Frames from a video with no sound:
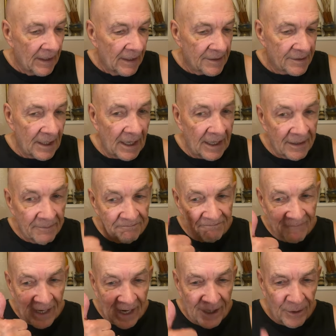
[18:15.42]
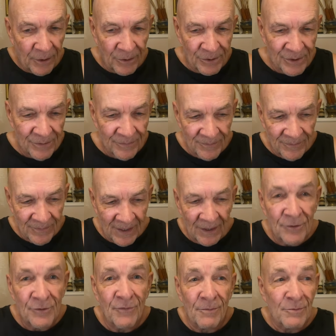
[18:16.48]
saying adios
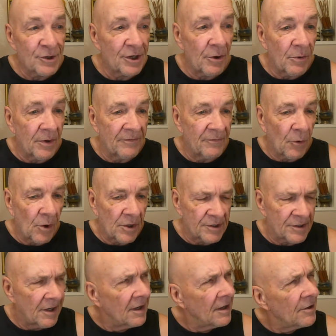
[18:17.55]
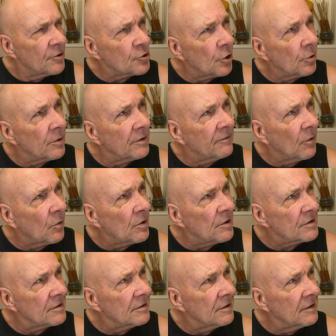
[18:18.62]
and from Sherwood Forest. Sherwood
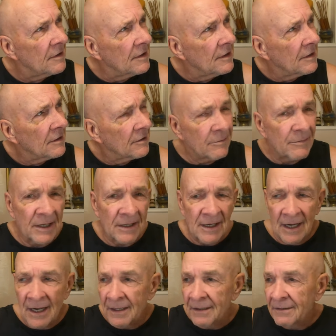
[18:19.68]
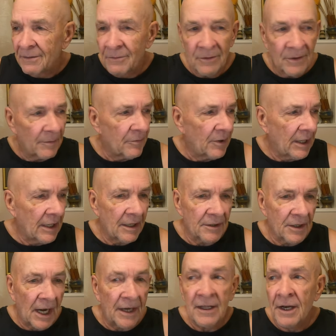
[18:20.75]
Forest? Oh my God. I'm really
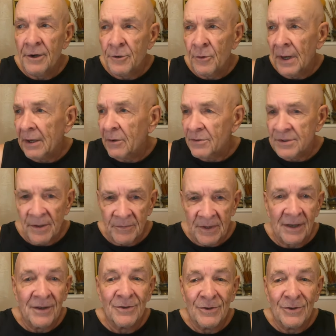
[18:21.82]
getting, I need a drink or something.